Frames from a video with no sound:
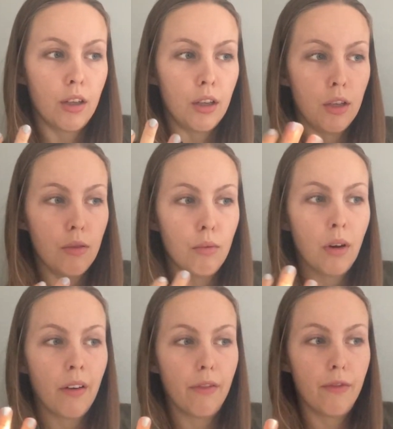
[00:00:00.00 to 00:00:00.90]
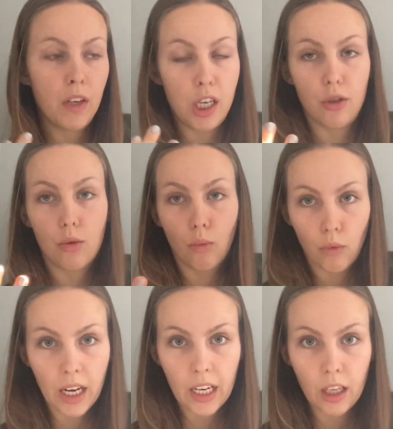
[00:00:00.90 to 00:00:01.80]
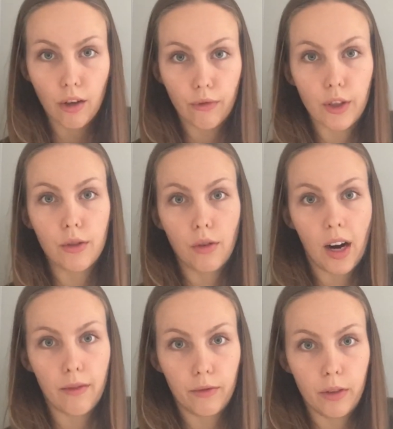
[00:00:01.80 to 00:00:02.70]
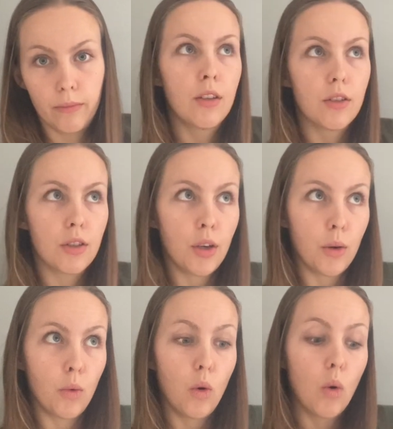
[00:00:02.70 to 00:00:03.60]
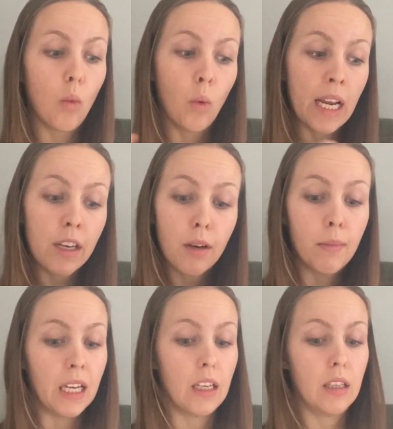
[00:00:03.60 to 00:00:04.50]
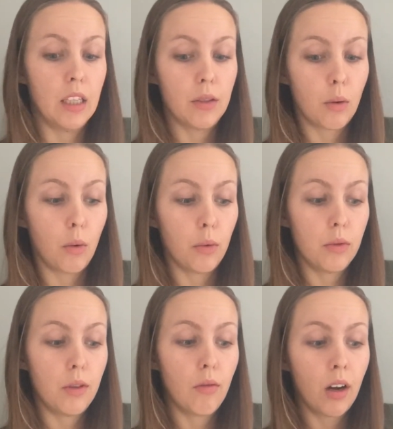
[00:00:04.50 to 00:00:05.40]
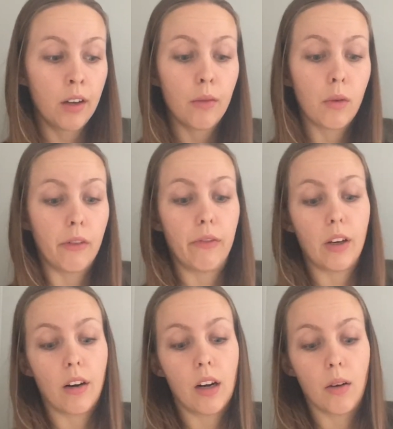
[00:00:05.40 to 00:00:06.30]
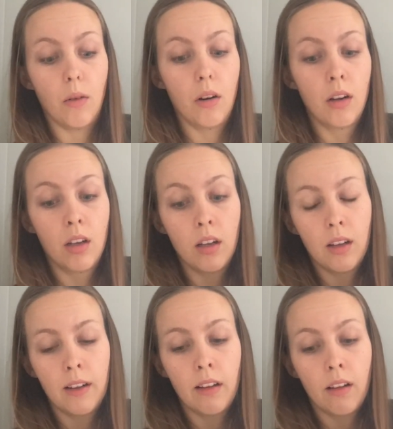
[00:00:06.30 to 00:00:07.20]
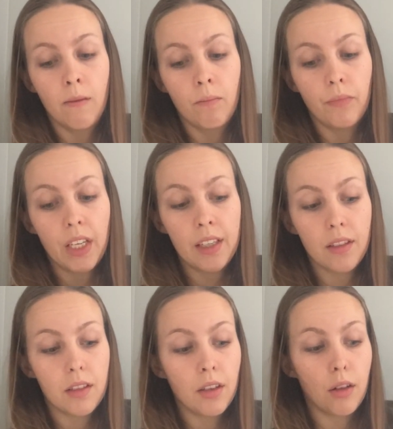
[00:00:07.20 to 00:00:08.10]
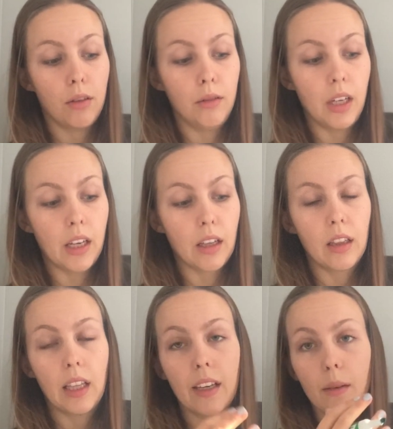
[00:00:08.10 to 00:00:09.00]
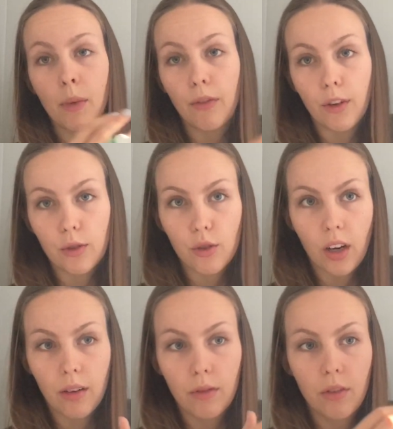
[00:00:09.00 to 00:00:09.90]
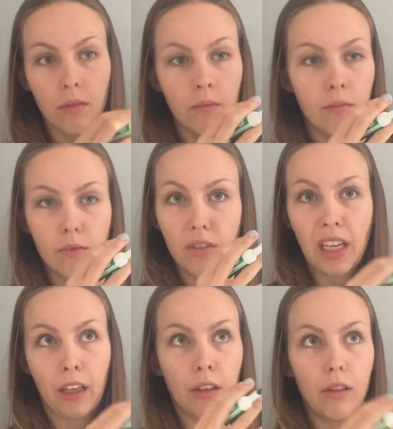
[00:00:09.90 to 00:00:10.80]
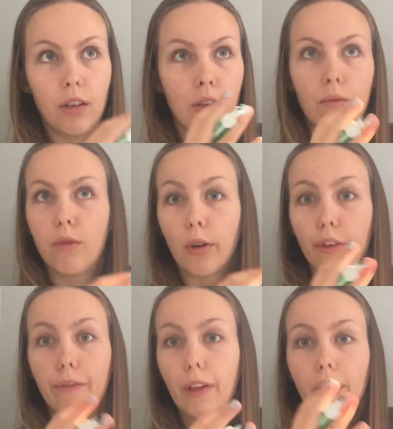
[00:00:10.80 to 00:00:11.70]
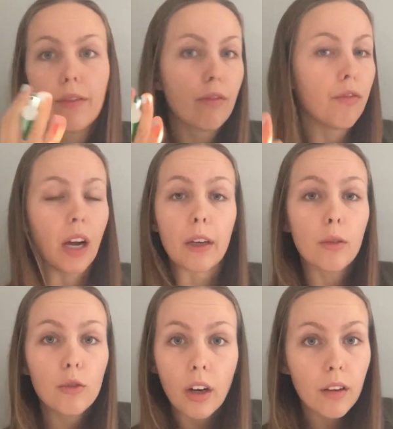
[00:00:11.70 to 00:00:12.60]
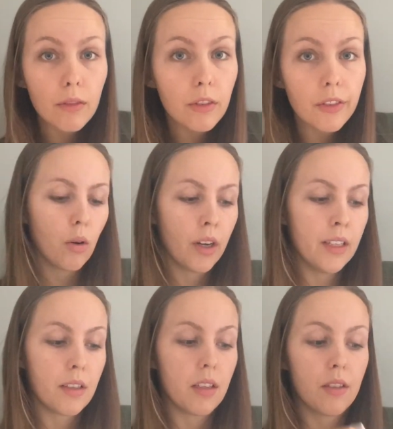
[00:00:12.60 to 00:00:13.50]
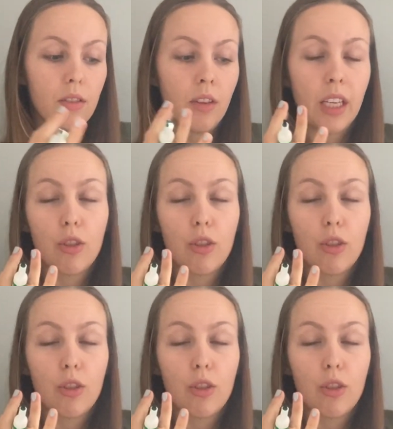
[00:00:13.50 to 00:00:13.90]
you have finished writing your first draft. So when you're making these goals, you kind of want to figure out, is this including like my first draft, second, third, fourth, fifth, final draft? Or is this like